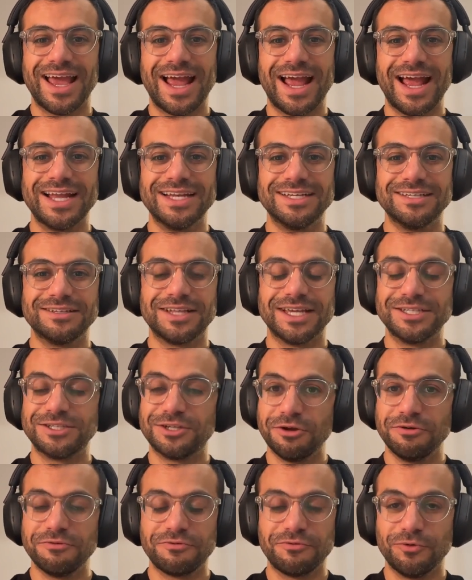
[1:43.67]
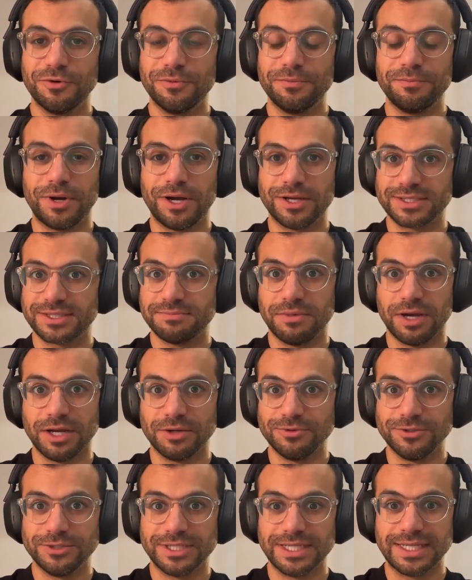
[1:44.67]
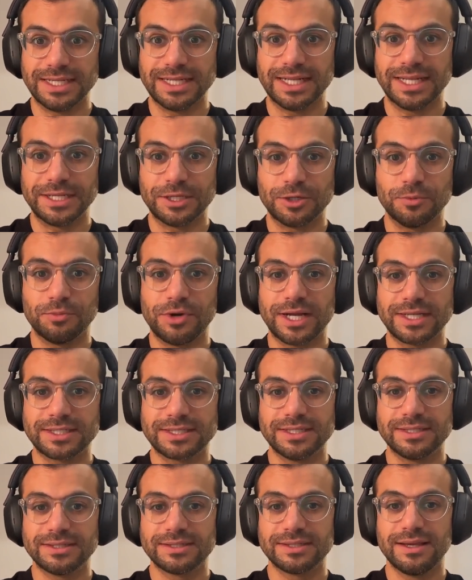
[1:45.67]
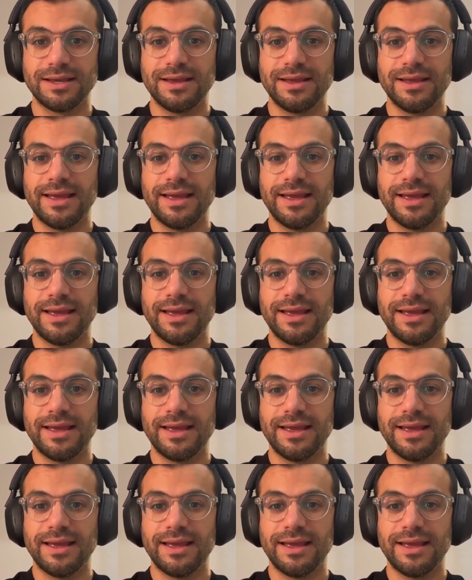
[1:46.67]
And they don't form part of my routine clinical practice.